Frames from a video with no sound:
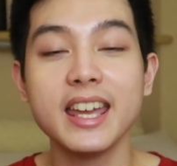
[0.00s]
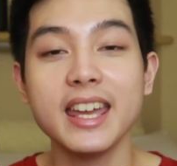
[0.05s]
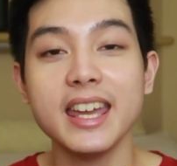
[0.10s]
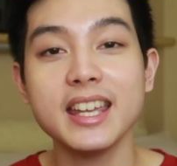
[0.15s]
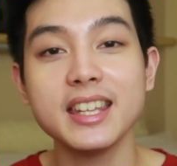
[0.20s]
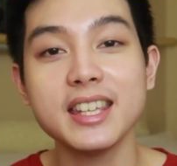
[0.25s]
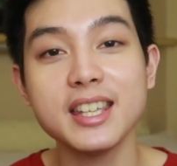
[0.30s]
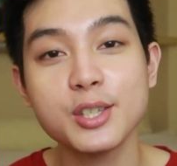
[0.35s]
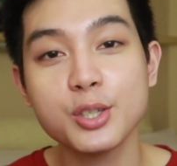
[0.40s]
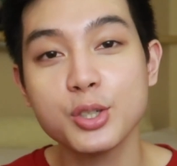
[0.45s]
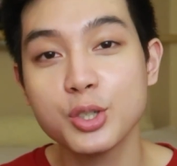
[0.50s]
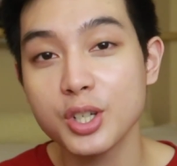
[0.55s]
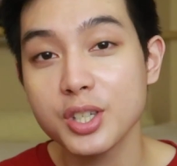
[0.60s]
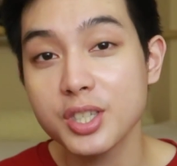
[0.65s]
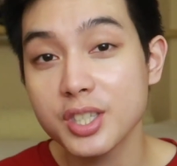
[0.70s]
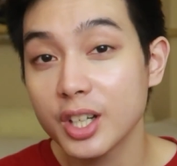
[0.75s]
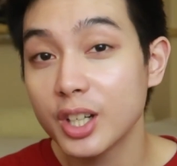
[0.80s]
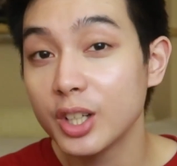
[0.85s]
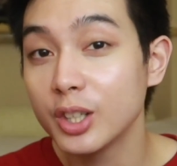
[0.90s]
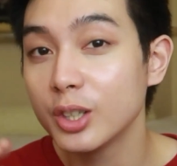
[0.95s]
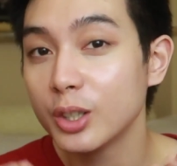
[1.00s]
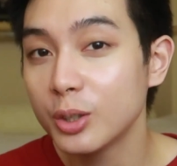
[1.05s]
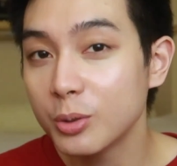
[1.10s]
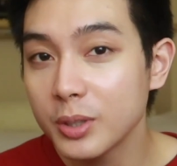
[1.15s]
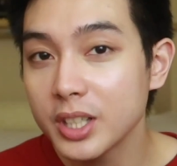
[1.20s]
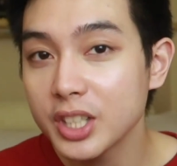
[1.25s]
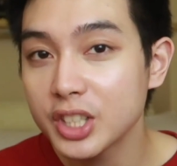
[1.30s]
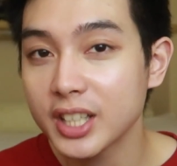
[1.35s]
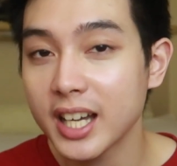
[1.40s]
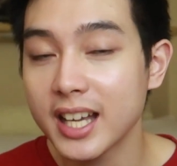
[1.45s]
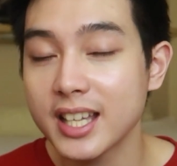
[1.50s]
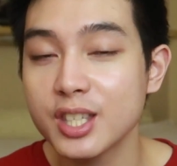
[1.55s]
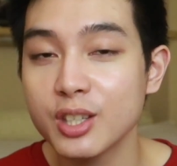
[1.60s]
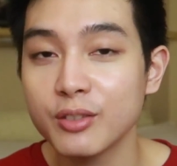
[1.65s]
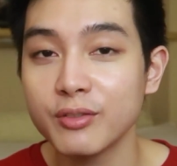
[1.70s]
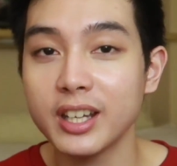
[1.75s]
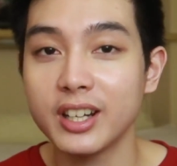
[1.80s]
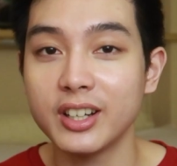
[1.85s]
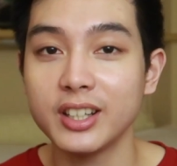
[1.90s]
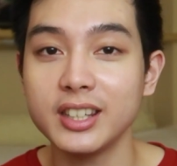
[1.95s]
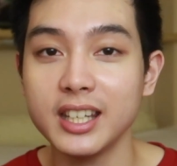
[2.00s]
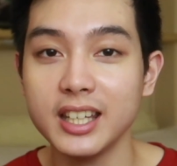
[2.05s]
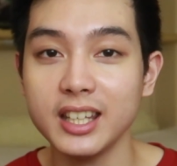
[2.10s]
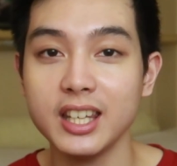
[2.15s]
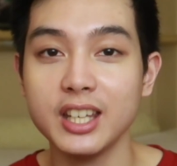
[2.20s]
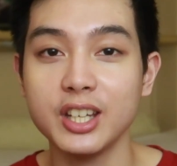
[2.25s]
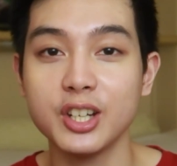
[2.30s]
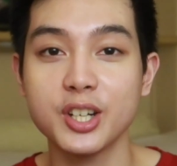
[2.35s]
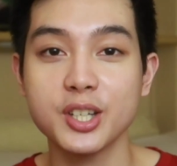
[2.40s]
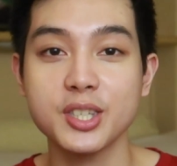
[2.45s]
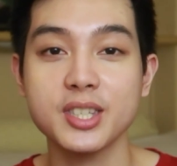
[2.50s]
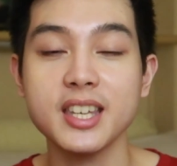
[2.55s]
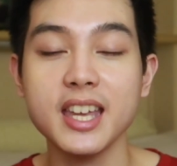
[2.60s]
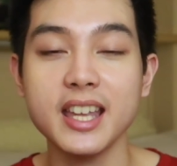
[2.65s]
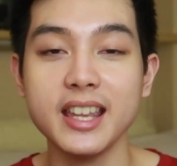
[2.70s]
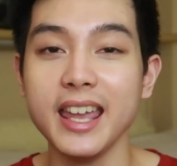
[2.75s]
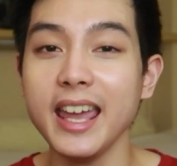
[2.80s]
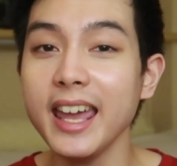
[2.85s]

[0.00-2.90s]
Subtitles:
It is just a lower chance of irritating your skin.